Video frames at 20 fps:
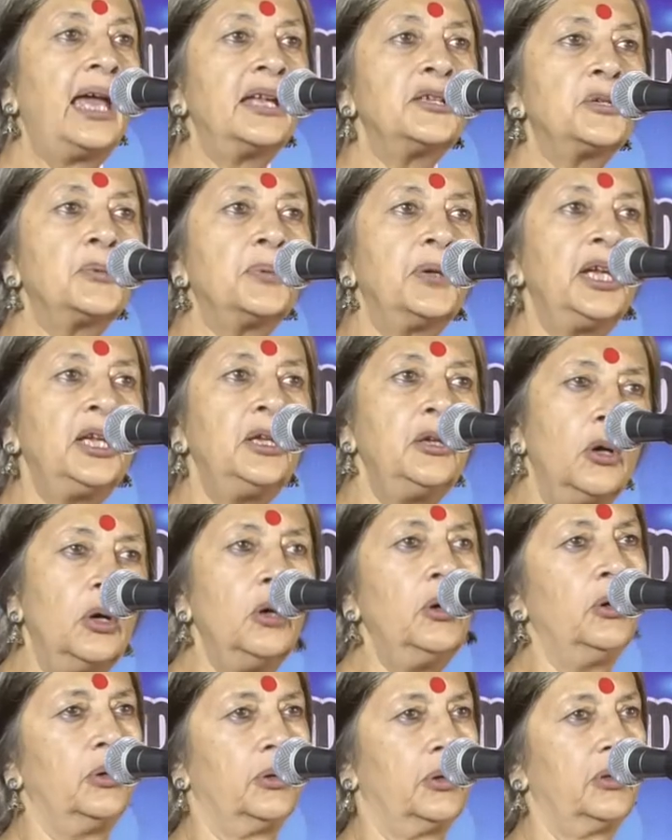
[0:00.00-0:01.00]
And we
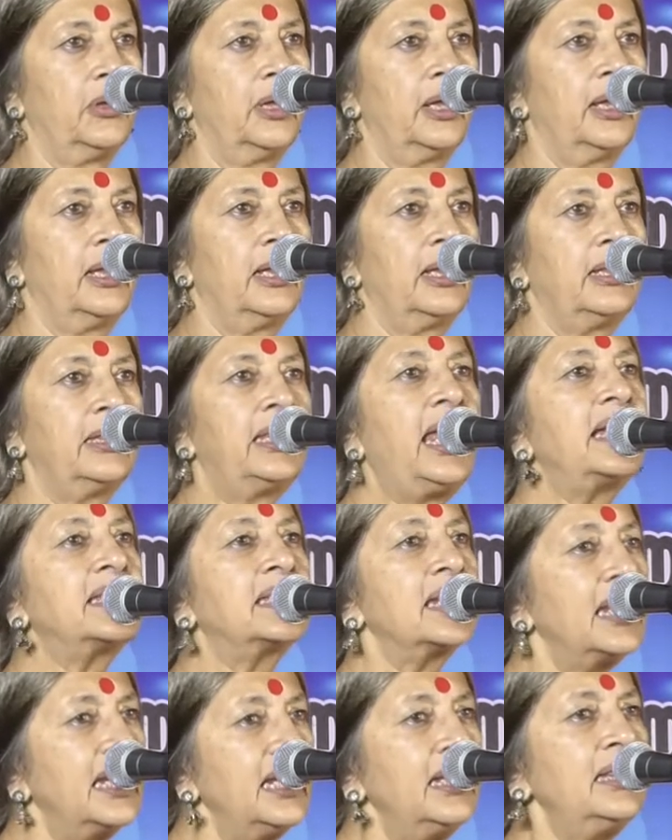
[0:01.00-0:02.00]
know
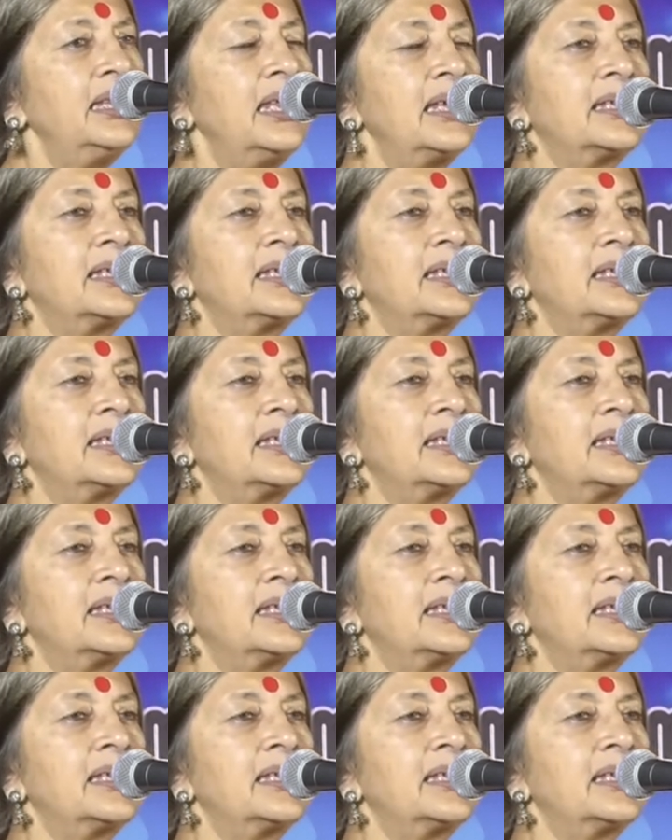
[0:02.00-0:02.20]
that in